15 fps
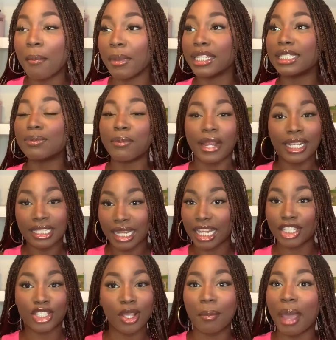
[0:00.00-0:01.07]
My spring
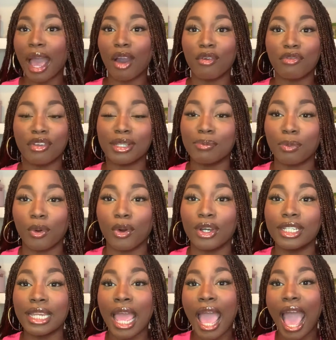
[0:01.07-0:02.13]
slash summer outfit
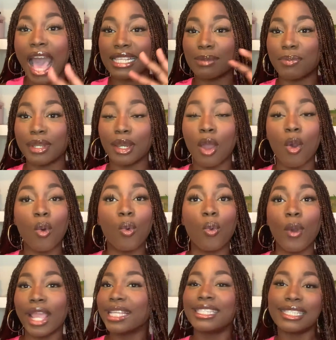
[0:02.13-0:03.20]
board has been
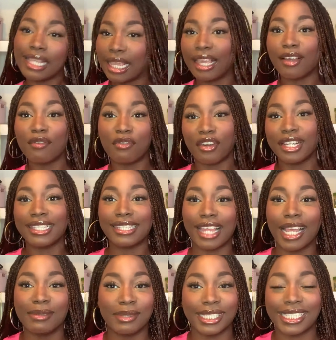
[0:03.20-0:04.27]
waiting for its
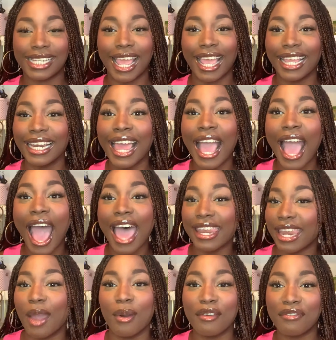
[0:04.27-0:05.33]
time to shine, and
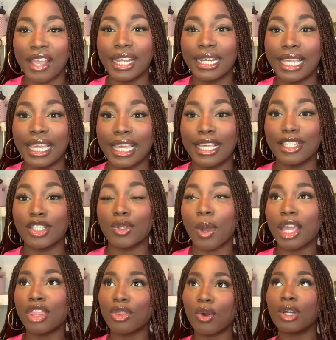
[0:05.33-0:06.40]
now it finally is. So I
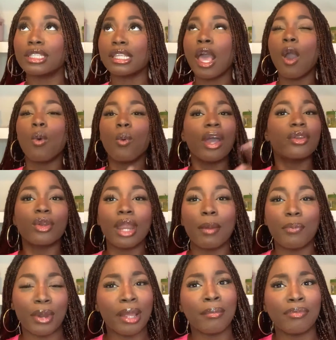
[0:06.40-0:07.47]
thought, why don't I
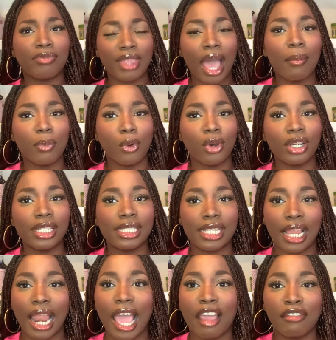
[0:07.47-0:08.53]
bring that board to
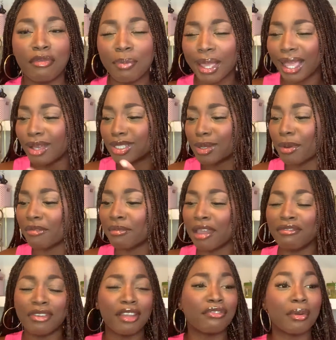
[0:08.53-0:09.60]
life, pick out some of my
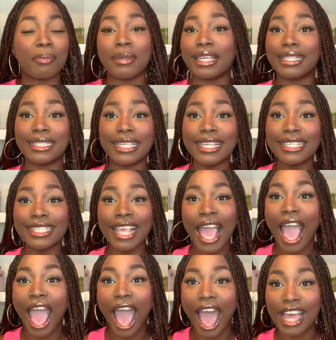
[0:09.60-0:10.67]
favorite pieces
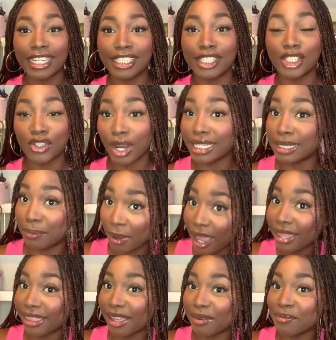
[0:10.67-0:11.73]
and try to buy
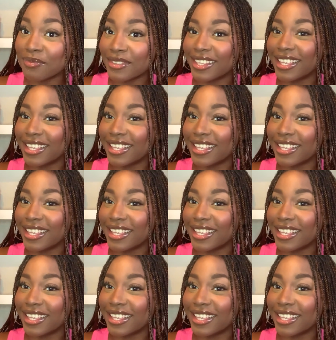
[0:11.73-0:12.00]
them